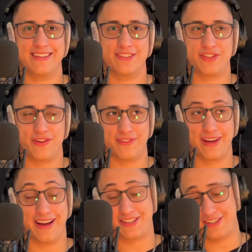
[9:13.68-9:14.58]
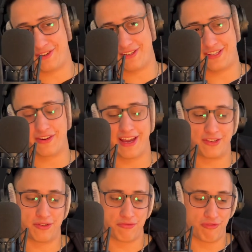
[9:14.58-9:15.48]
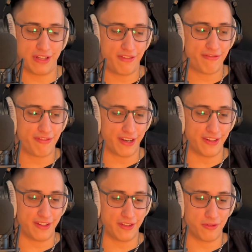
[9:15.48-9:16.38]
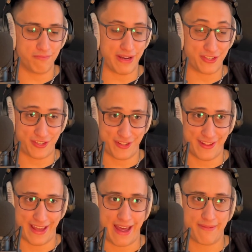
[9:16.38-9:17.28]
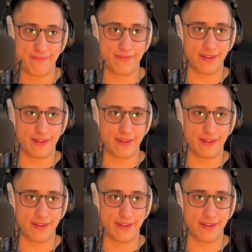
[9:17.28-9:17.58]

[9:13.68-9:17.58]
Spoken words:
So it's really funny that you mentioned that.